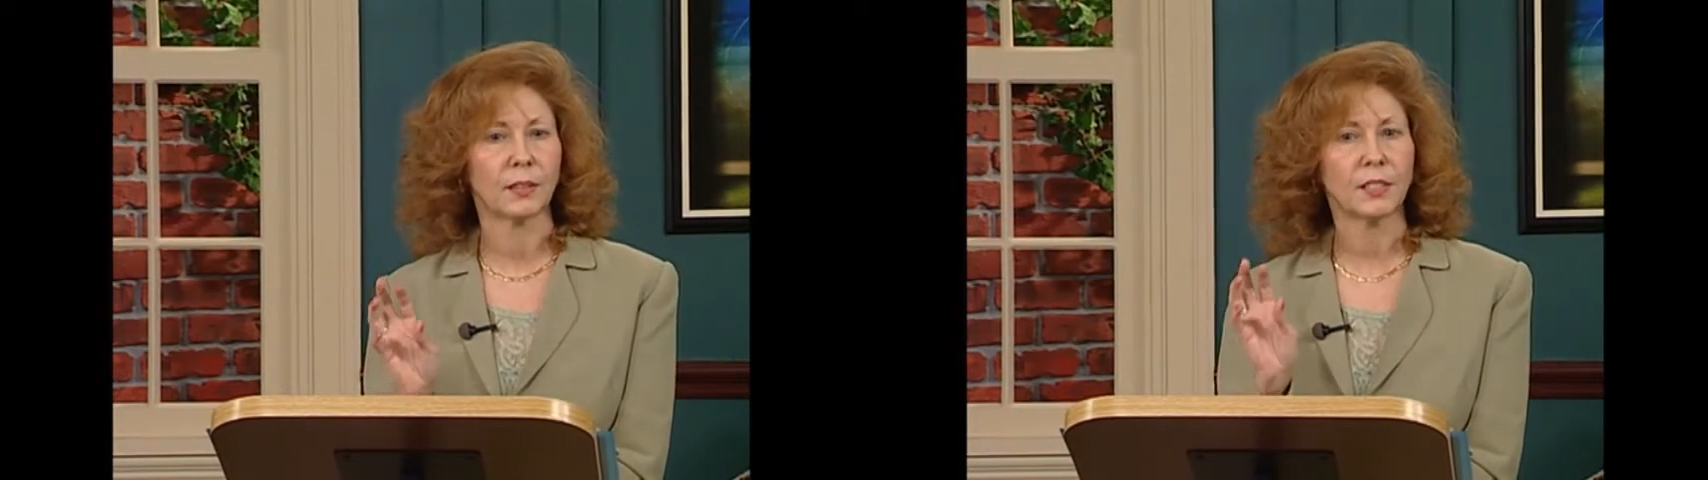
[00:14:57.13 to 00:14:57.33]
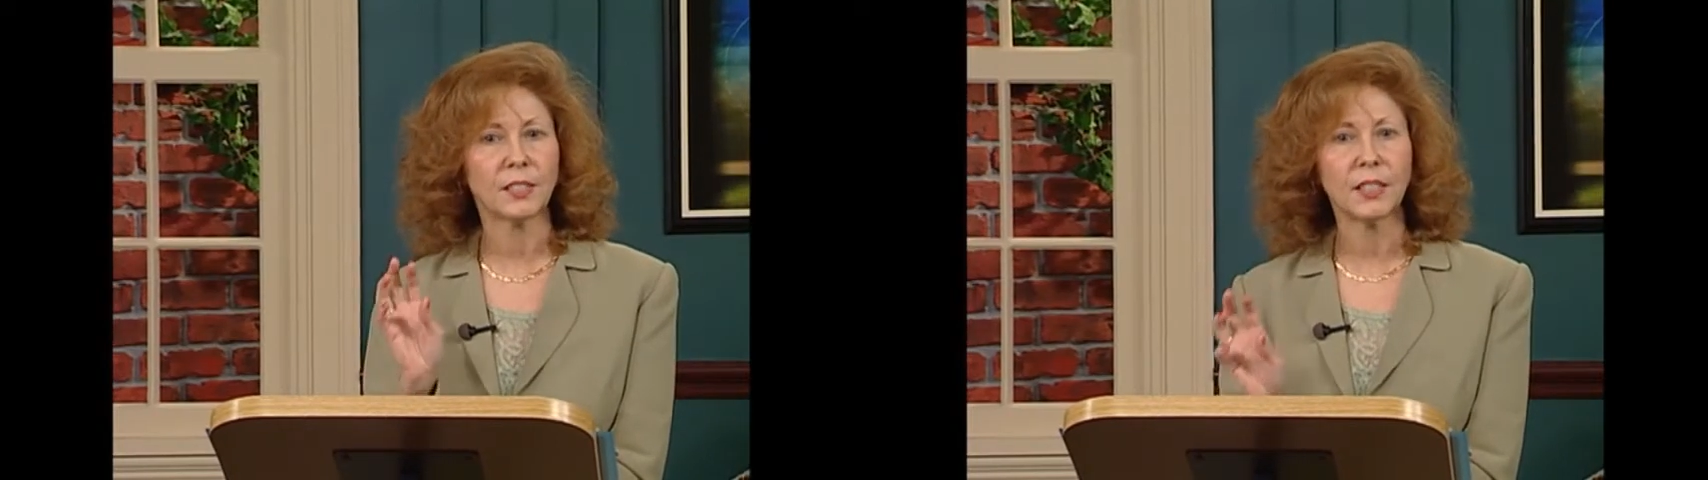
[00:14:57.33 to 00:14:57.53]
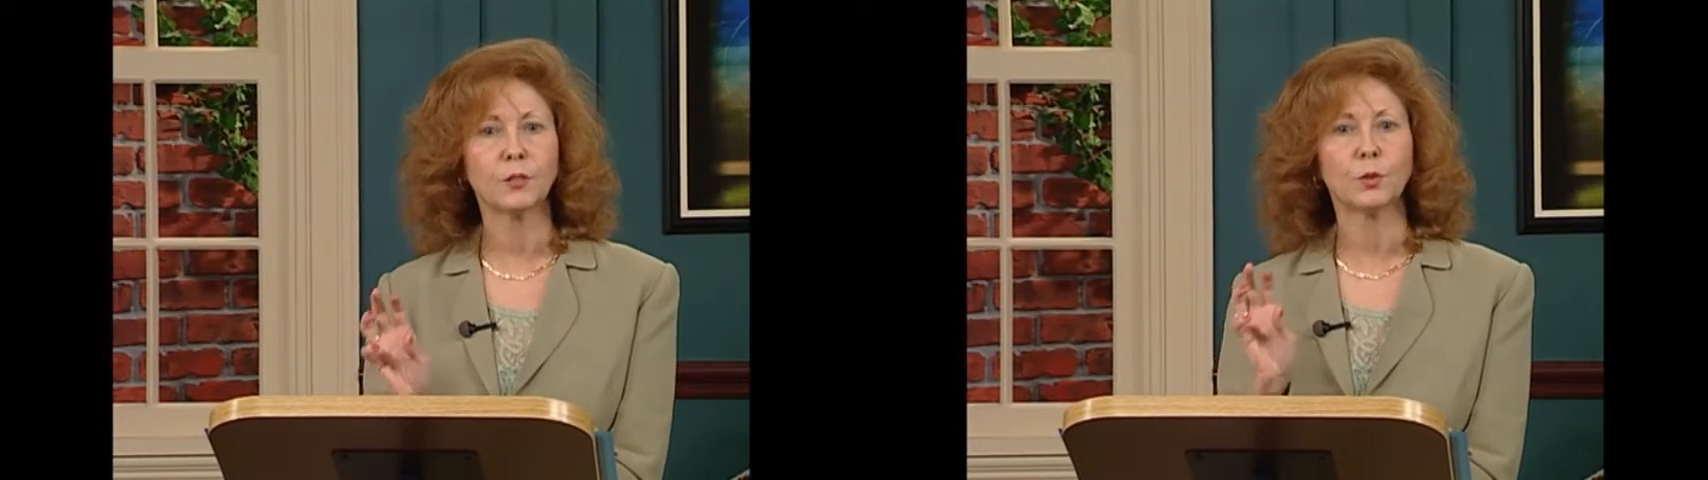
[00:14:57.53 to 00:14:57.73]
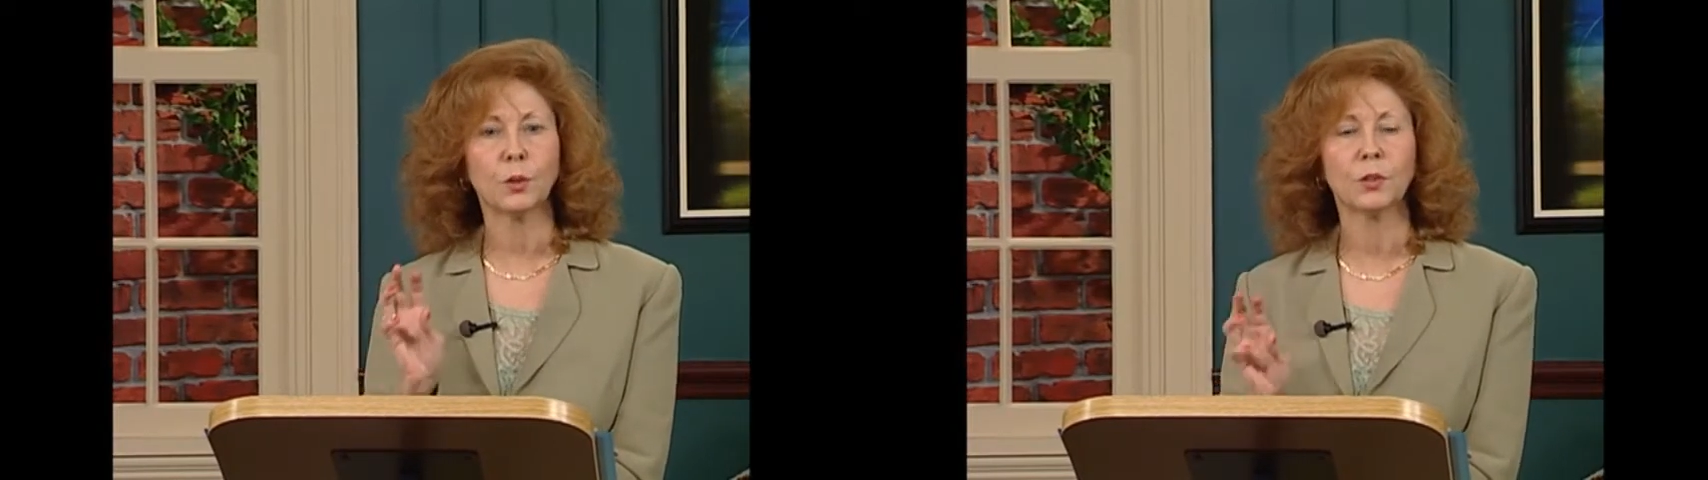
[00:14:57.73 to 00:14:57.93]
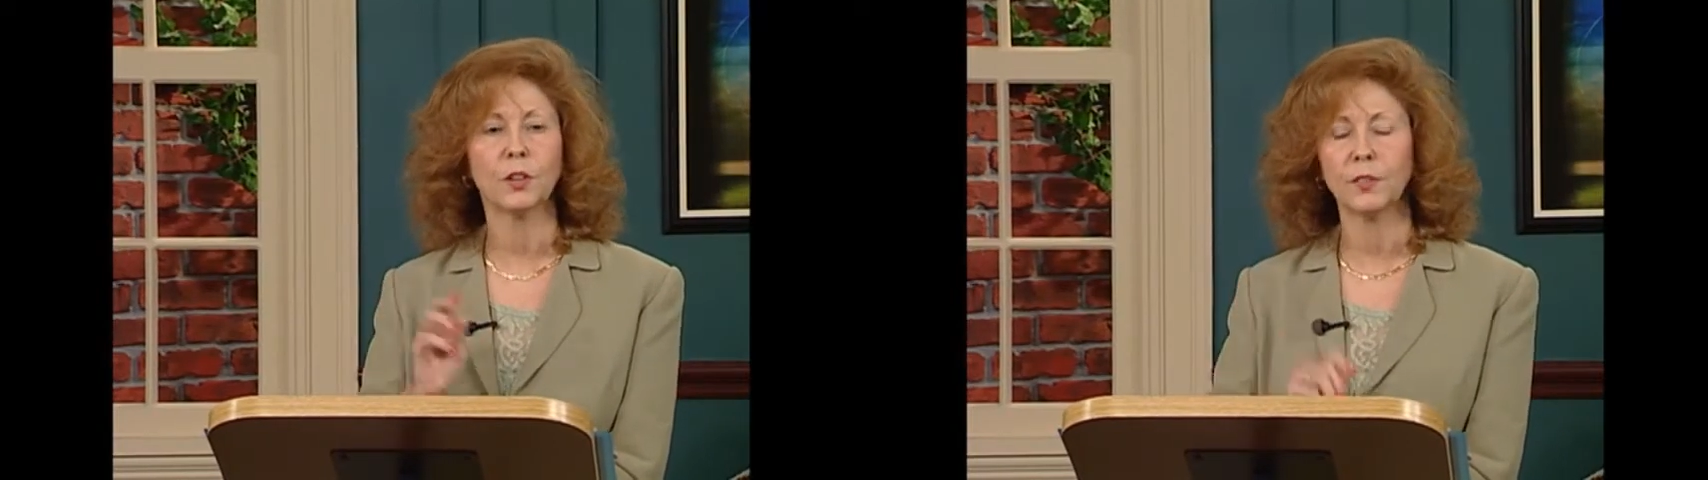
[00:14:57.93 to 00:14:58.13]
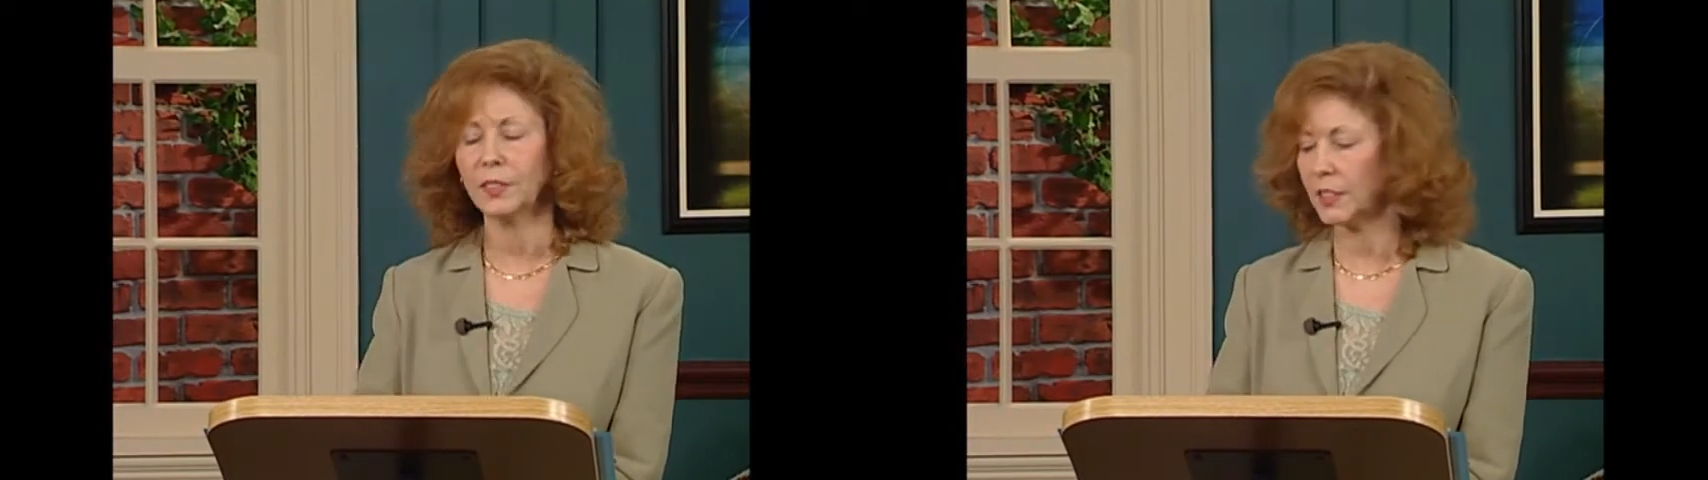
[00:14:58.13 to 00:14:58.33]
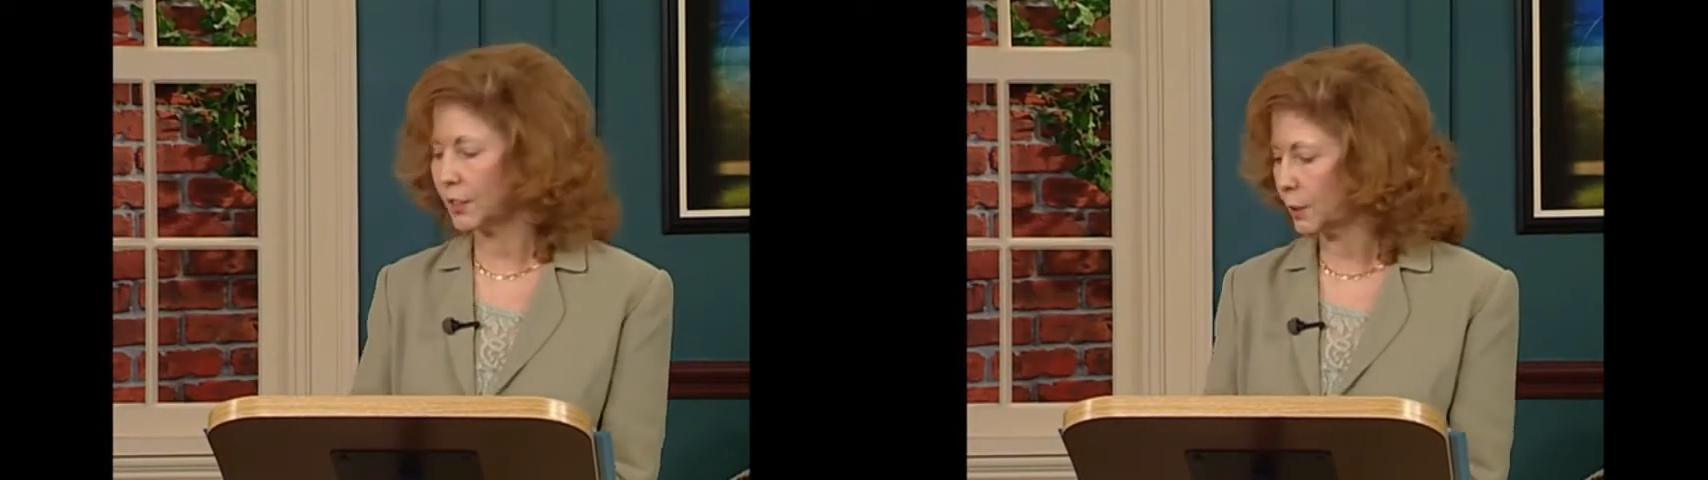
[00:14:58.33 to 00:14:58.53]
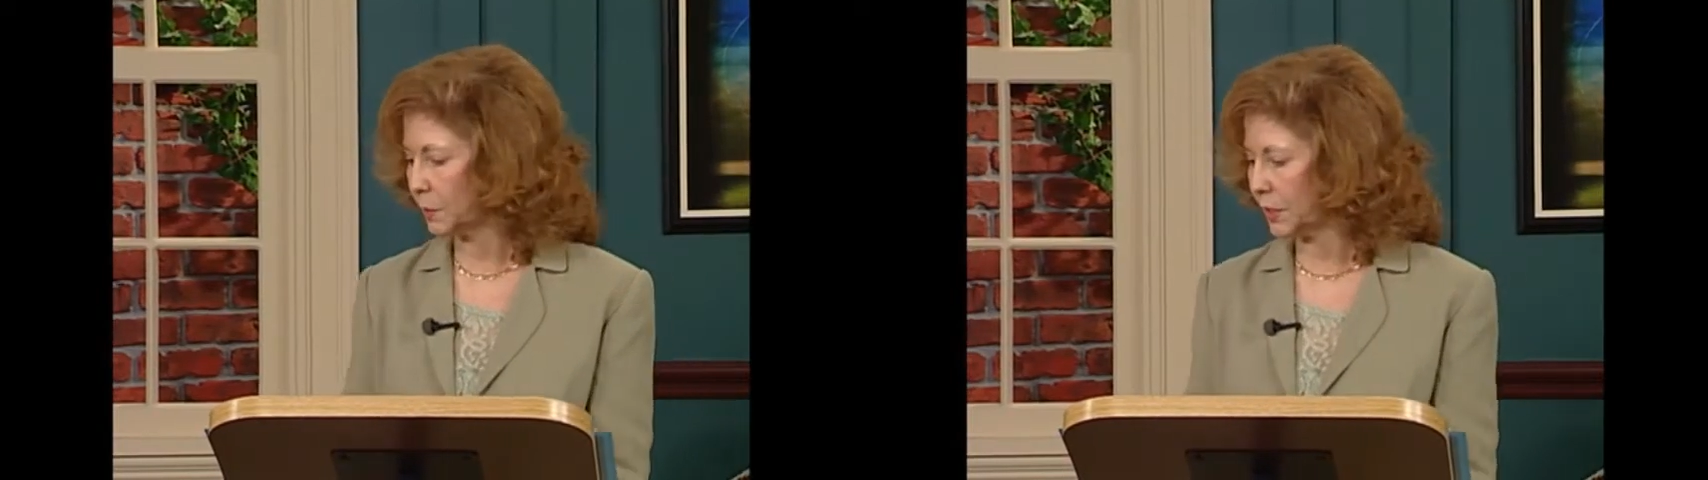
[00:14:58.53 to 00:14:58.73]
Central nervous
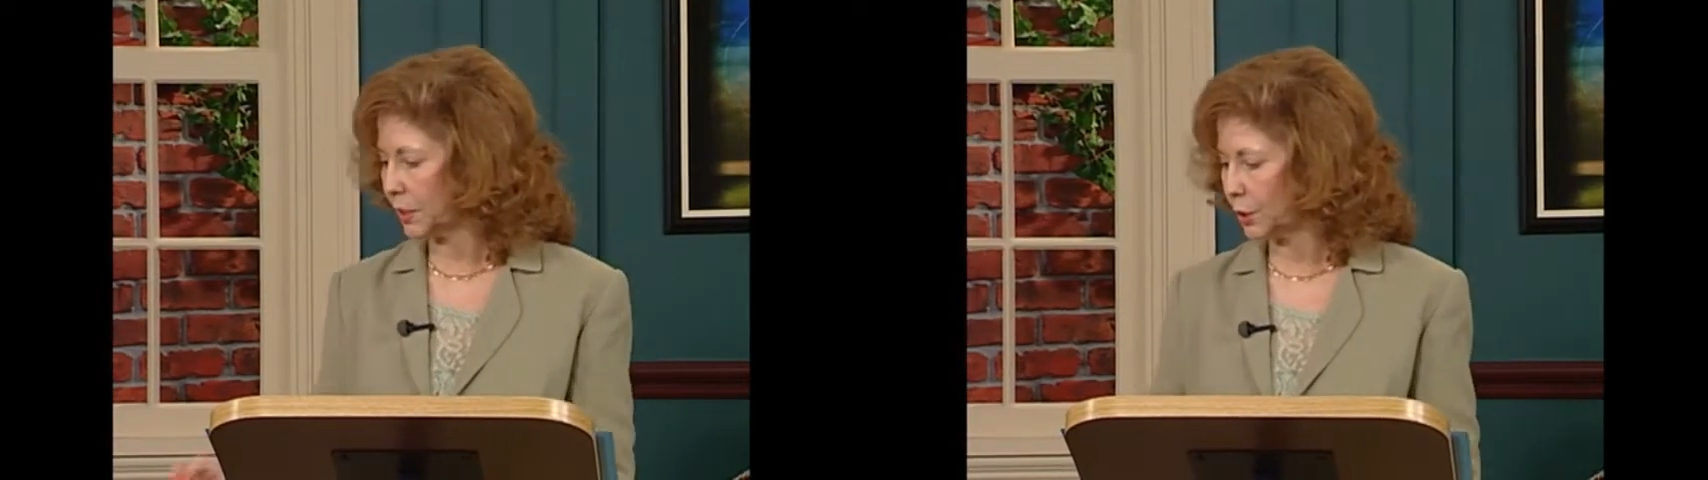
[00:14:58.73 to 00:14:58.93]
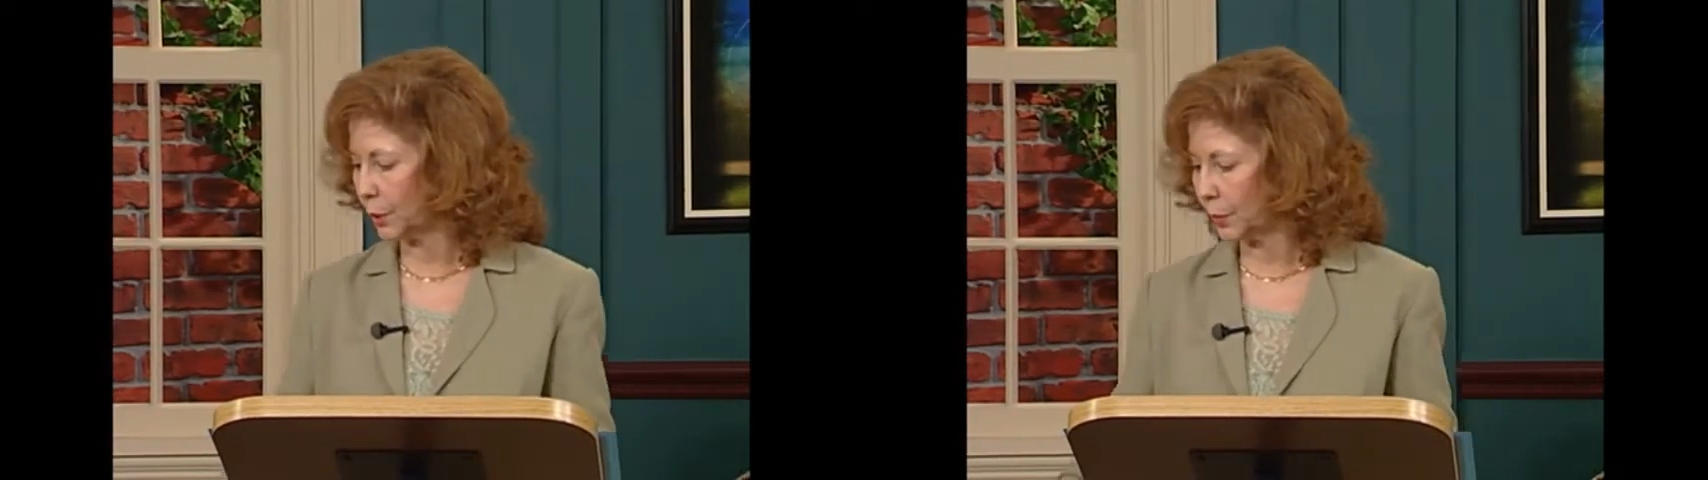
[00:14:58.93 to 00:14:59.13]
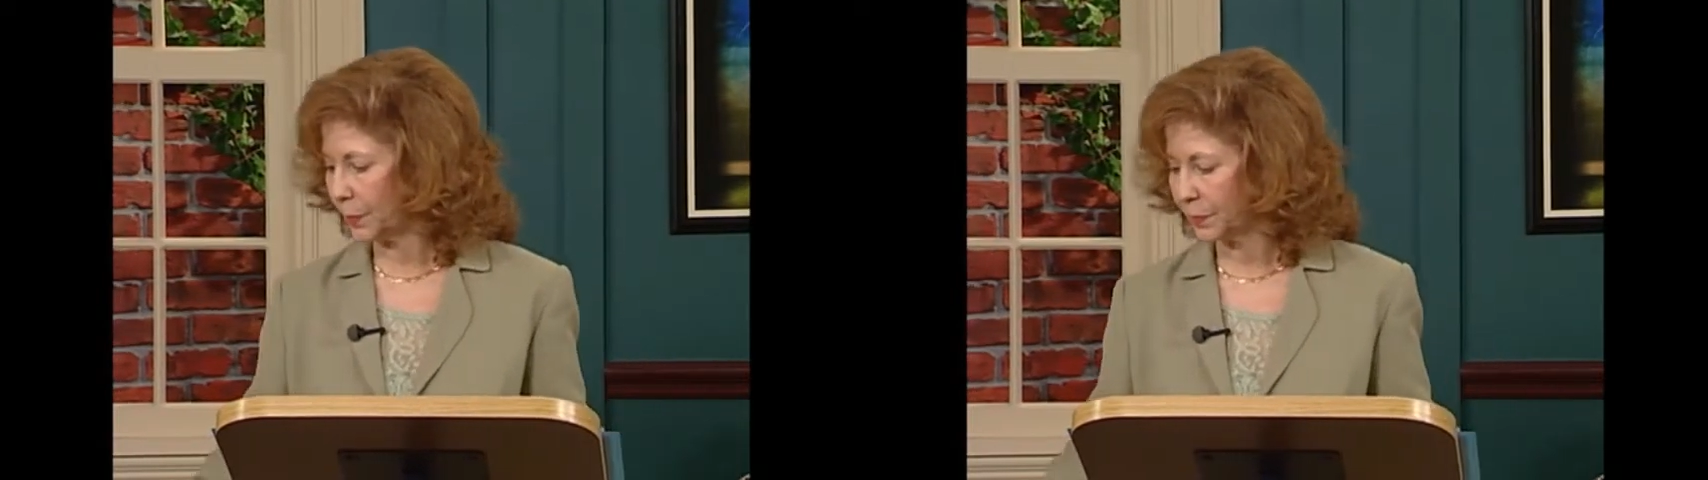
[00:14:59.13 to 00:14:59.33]
system tissue.